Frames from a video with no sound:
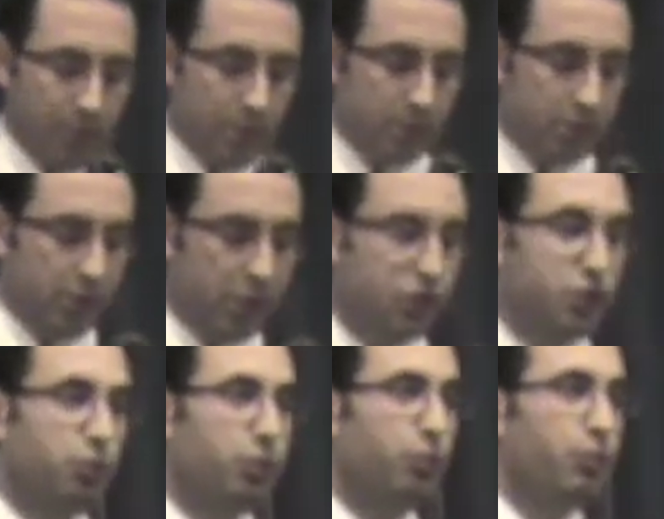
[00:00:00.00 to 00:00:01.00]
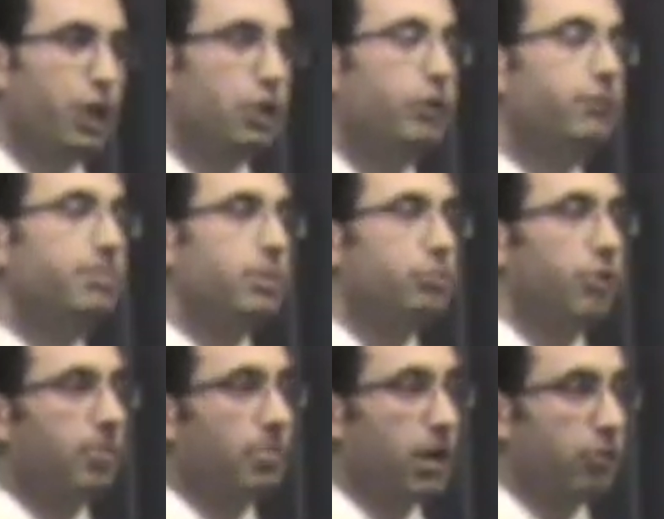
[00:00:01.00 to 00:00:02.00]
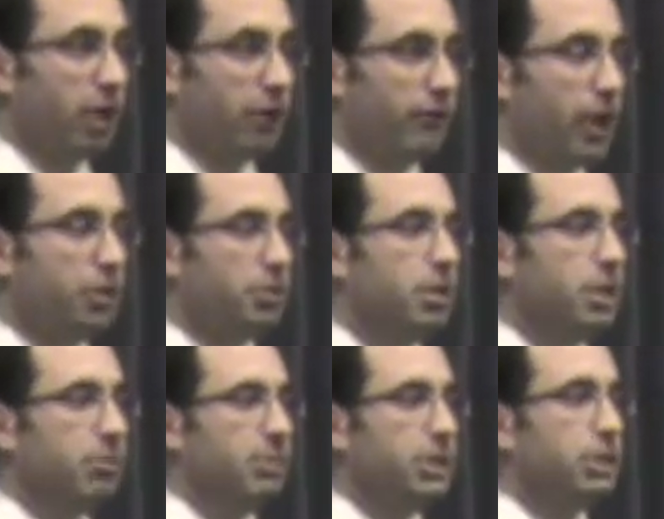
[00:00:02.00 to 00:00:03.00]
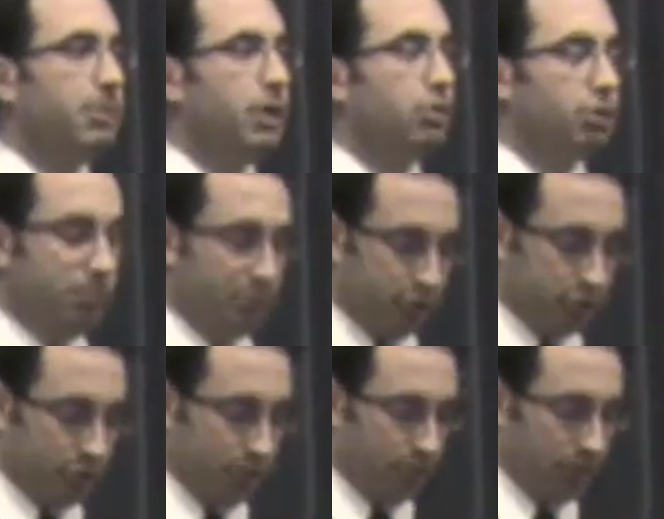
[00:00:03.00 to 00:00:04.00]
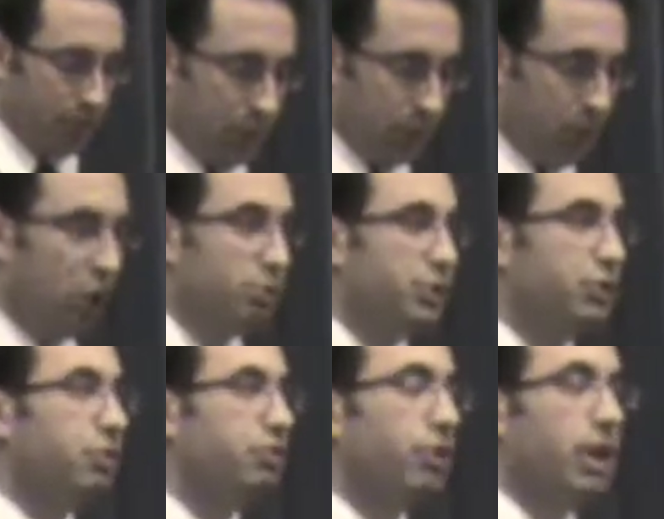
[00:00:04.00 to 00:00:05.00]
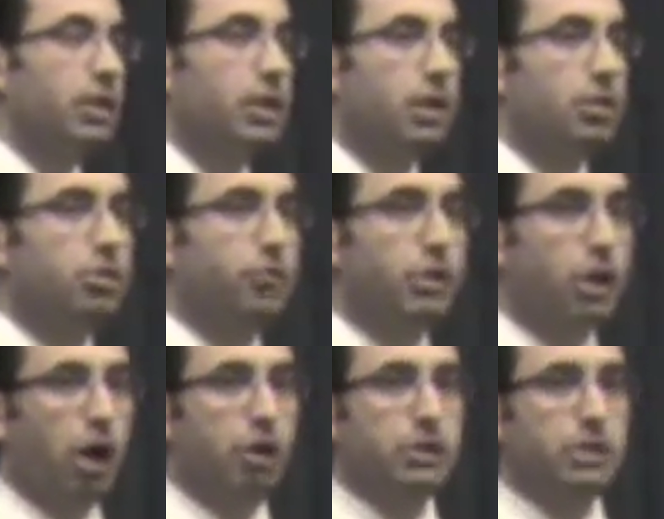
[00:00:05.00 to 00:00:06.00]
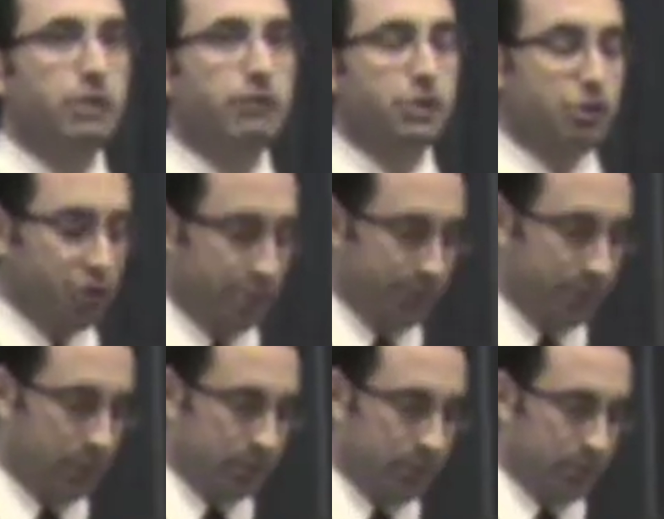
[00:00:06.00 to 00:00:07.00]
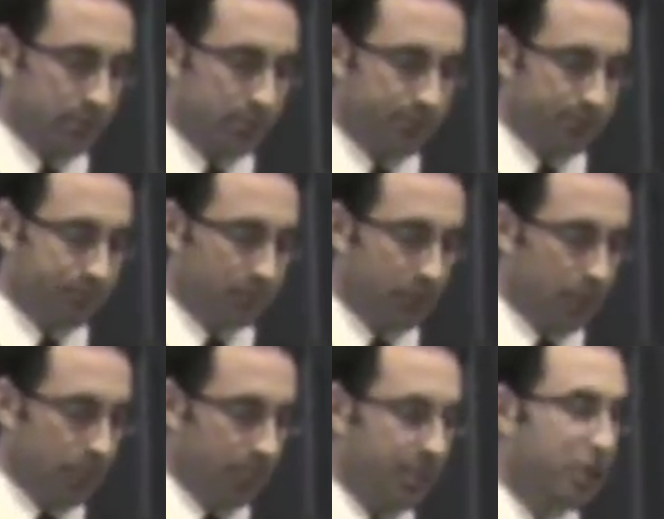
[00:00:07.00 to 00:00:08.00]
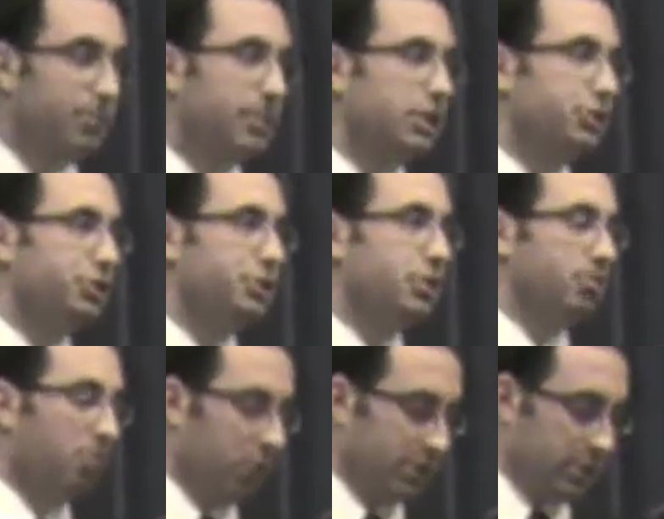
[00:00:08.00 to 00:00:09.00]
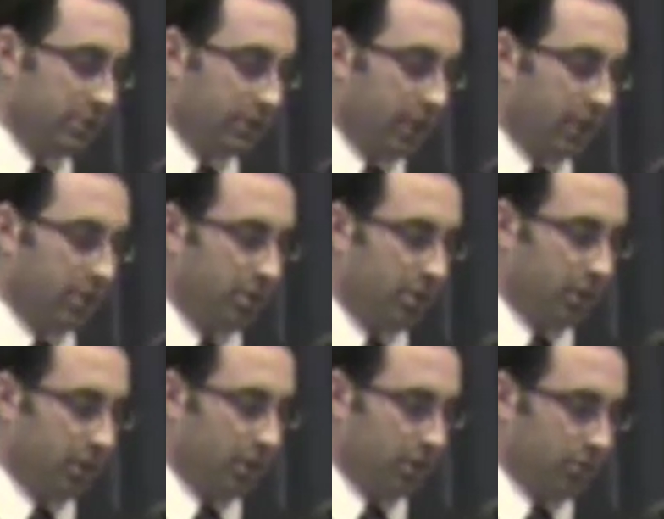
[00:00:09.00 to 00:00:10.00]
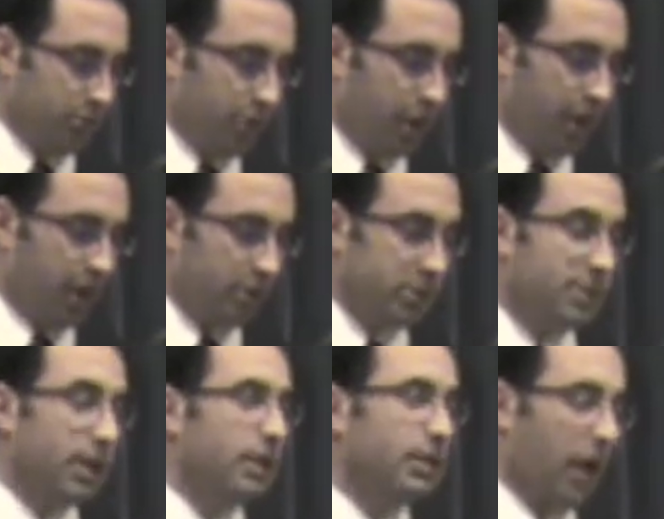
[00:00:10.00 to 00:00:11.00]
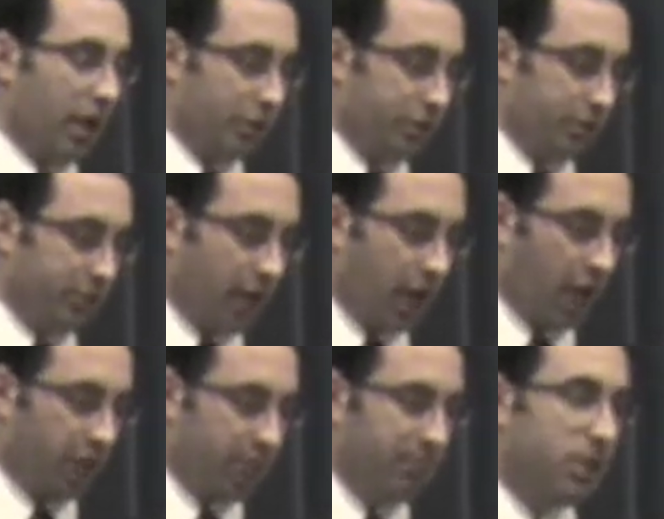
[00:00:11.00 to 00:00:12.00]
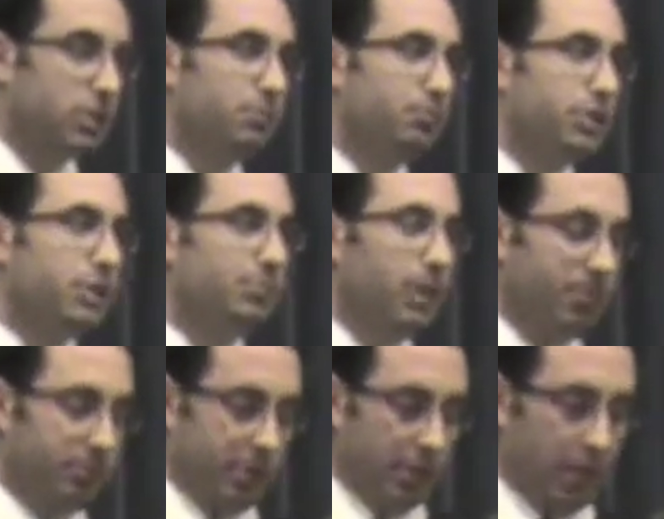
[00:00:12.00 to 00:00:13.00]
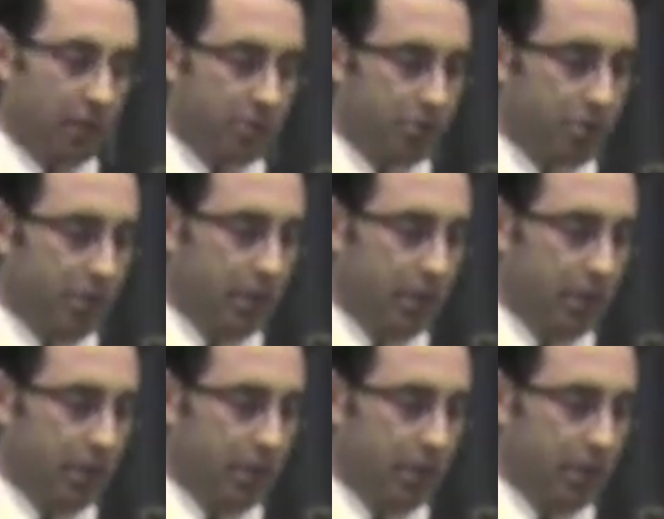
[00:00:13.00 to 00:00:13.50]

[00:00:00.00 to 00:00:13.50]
This Yiddish word, which I learned from my grandfather, means to be a good person and to always do the right thing, regardless of the circumstances. Being a mensch is an important skill and attitude to have, because it brings people together.